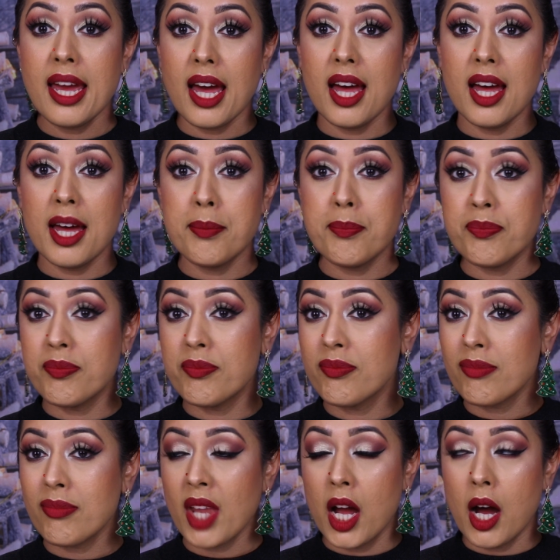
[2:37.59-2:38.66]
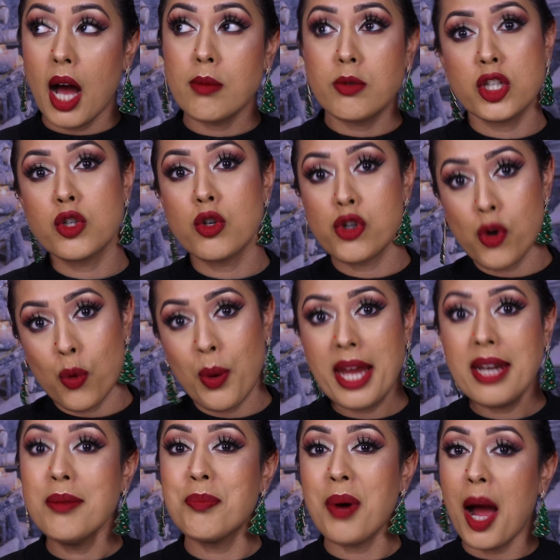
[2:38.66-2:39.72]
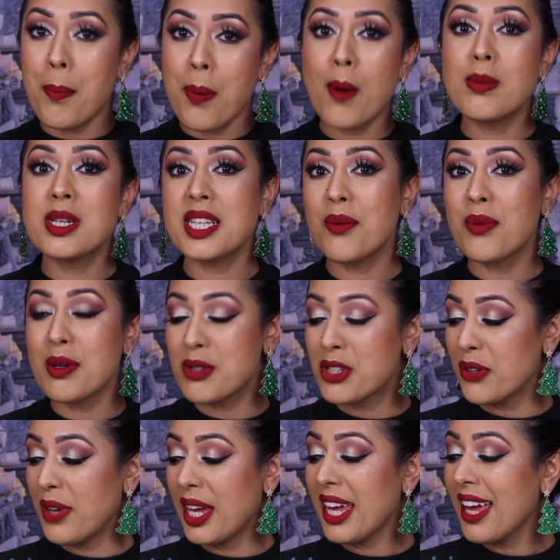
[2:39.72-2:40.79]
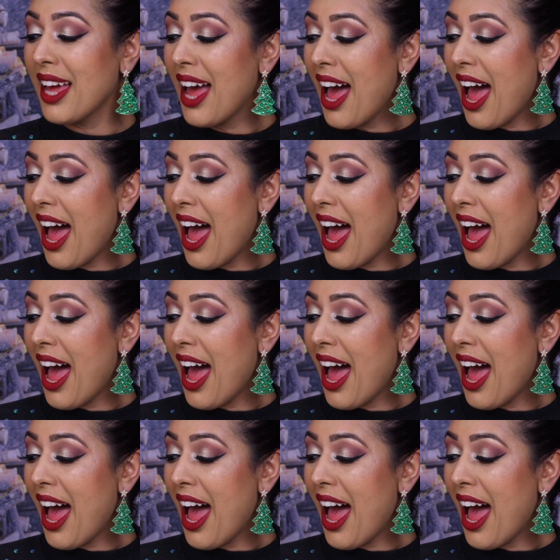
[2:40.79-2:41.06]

Um, I'm just not sure when, but I promise I will do it.